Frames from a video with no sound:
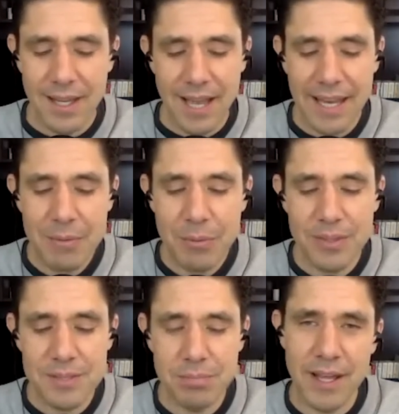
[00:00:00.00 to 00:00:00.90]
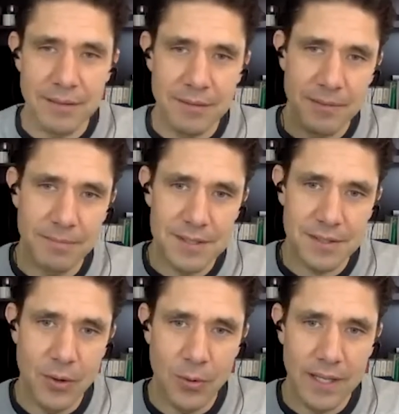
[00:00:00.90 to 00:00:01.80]
I came up with this blend. It's
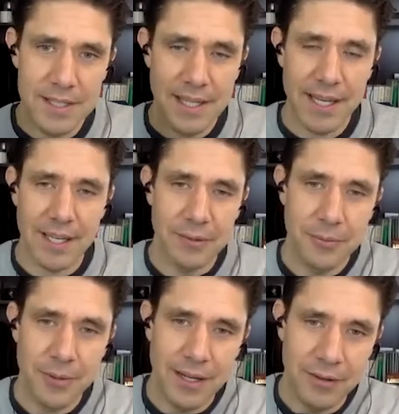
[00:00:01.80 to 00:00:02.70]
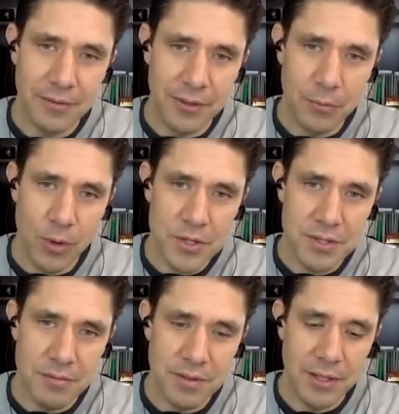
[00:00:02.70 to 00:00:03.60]
going, it's kicking right here. If you're watching
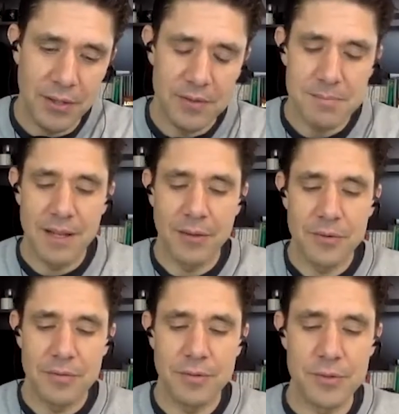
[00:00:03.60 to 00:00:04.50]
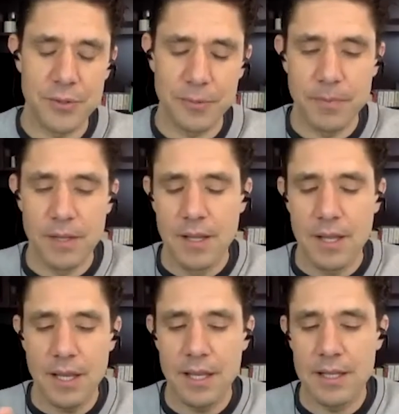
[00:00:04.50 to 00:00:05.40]
a video, it's my little diffuser.
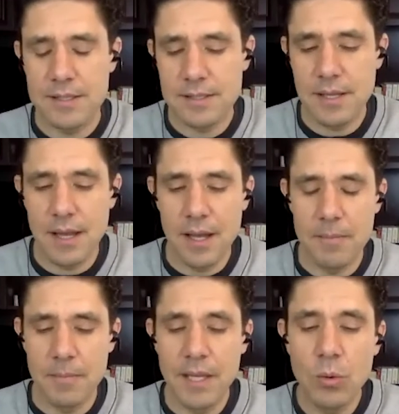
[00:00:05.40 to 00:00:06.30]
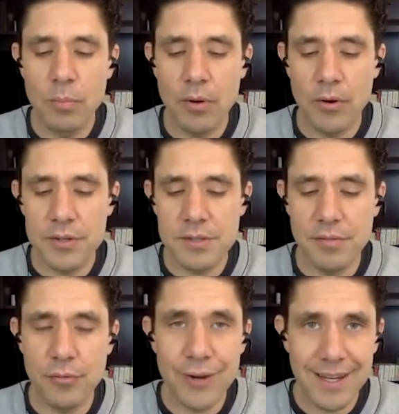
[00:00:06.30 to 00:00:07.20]
It's um, equal parts of
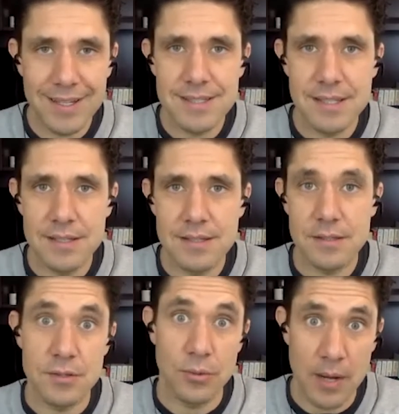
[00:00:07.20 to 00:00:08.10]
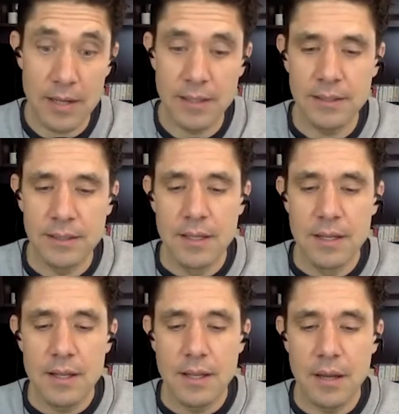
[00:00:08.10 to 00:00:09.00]
frankincense serrata,
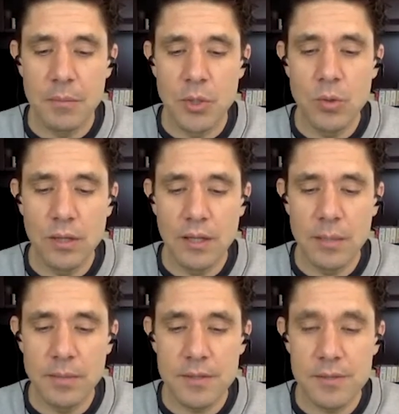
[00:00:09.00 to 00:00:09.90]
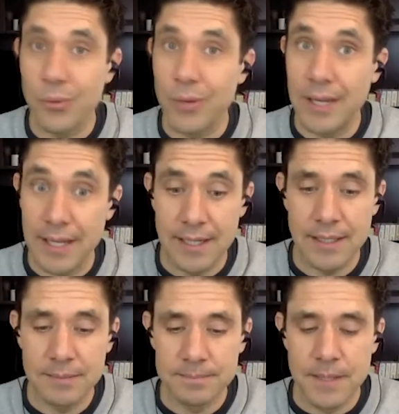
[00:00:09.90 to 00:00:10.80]
um, eucalyptus
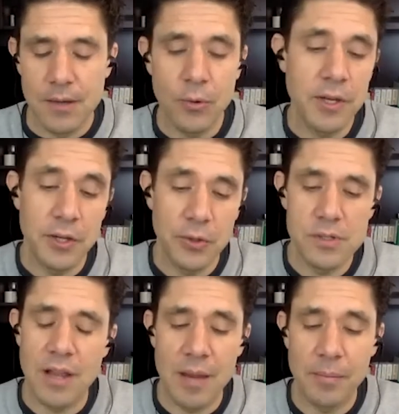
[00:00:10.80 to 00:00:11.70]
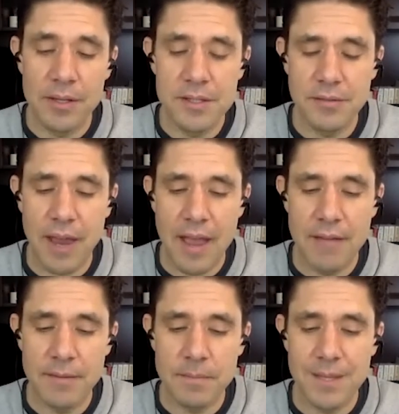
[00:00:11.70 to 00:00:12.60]
radiata, or you can use globulus if you have
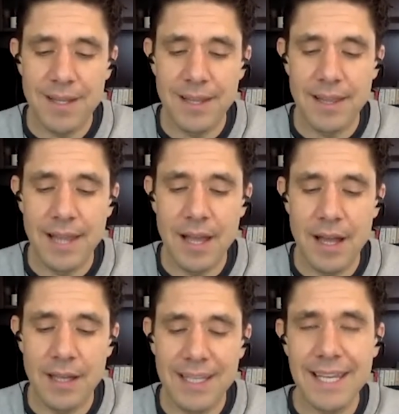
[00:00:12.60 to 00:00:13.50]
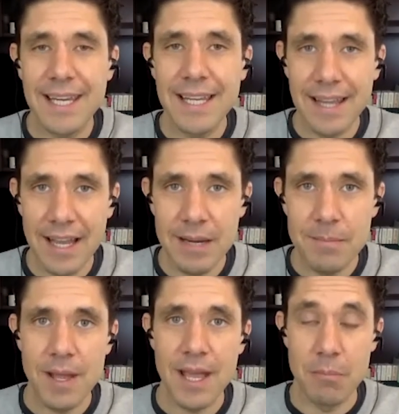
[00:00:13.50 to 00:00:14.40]
it, uh, key
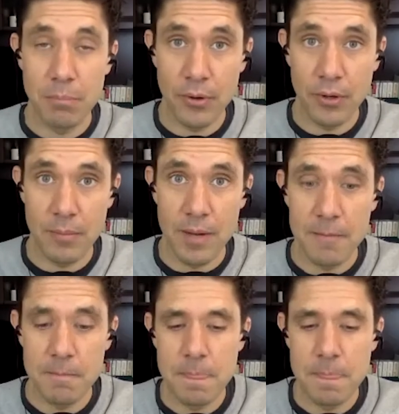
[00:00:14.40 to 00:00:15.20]
lime, and bergamot.